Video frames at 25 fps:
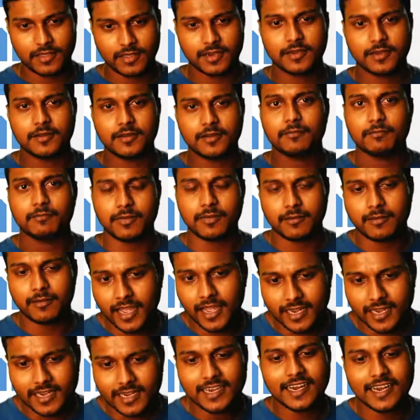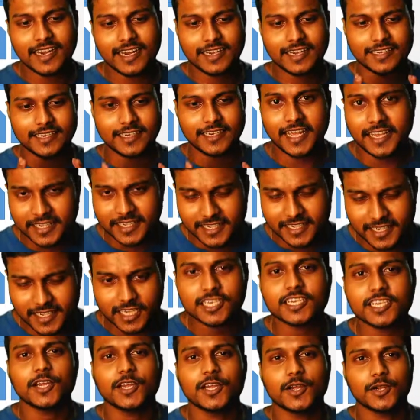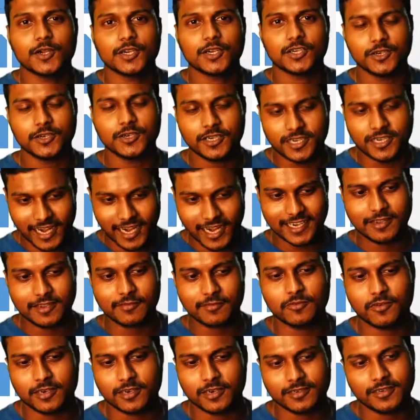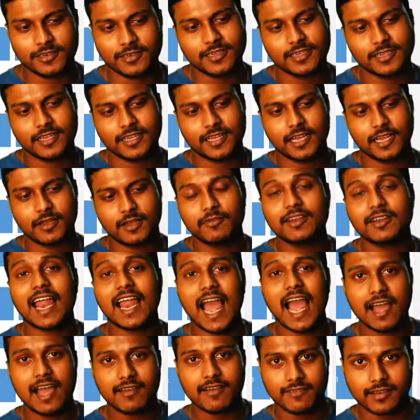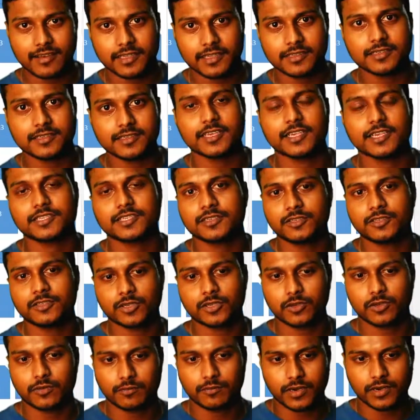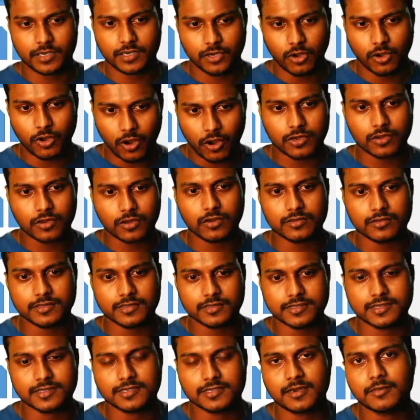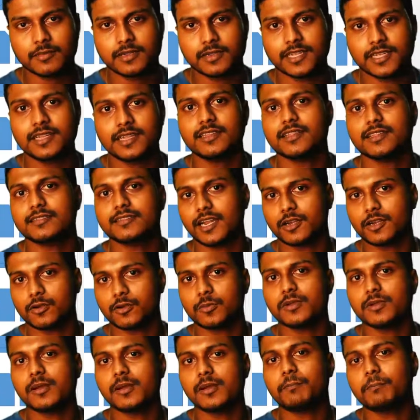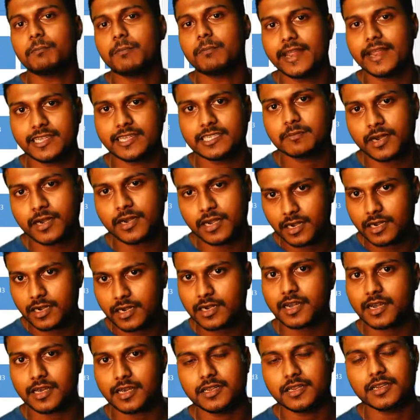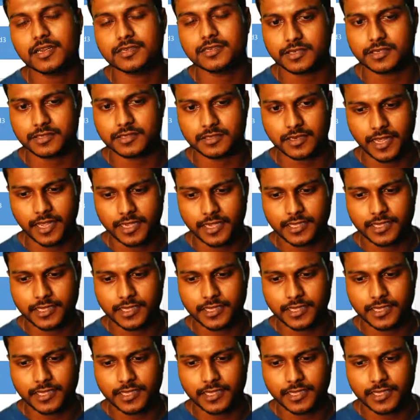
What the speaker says: Bye bye. Take care. Good night, everyone. I will have another session, but not on the system design. That would be a placement and career session, guys.